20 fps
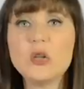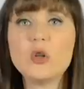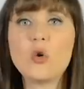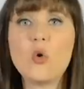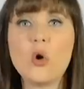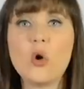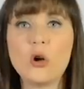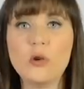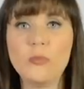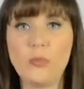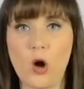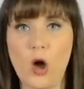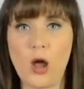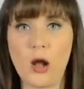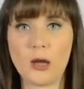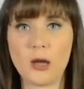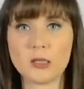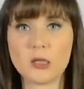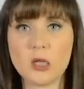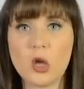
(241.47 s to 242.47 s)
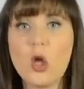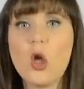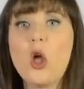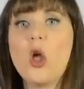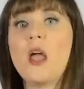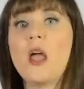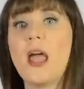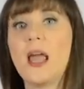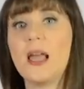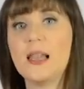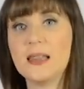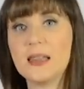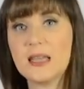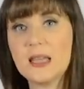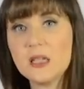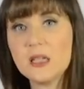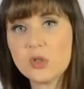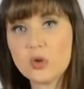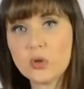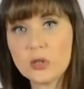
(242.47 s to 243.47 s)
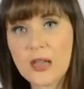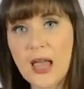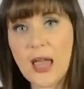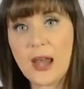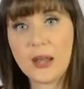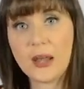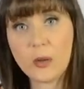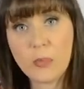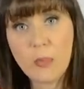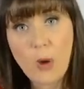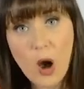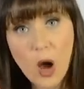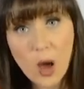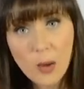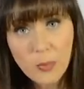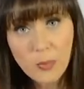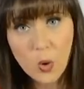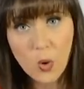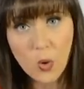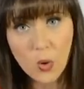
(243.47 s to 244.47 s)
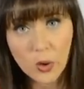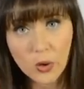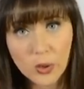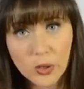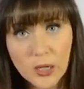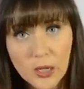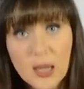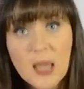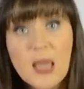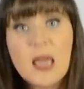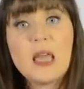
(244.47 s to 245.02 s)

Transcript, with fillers: a corn product, at least organic popcorn